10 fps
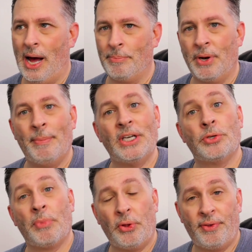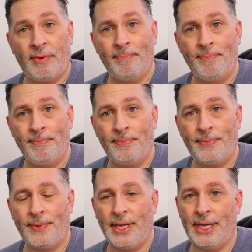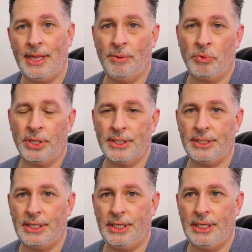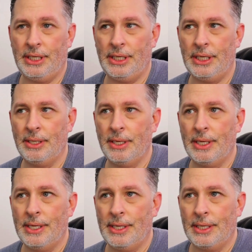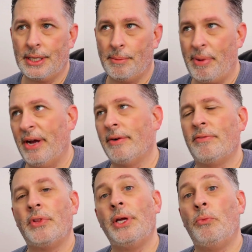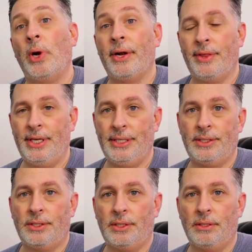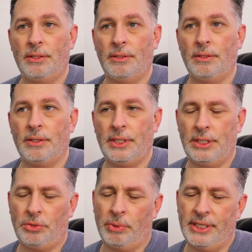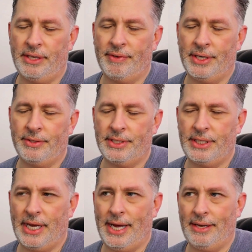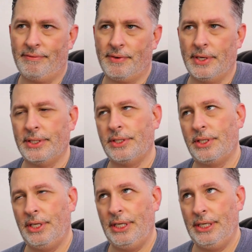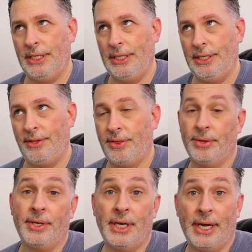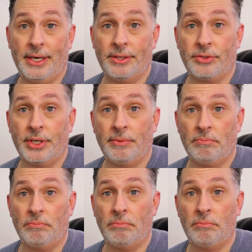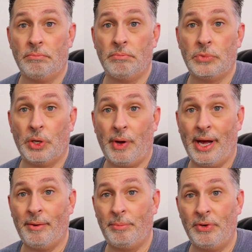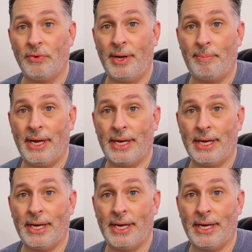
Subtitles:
I'm going to measure both of them, and then we're going to see comparatively where the 2700 sat versus the 3900. So I will be right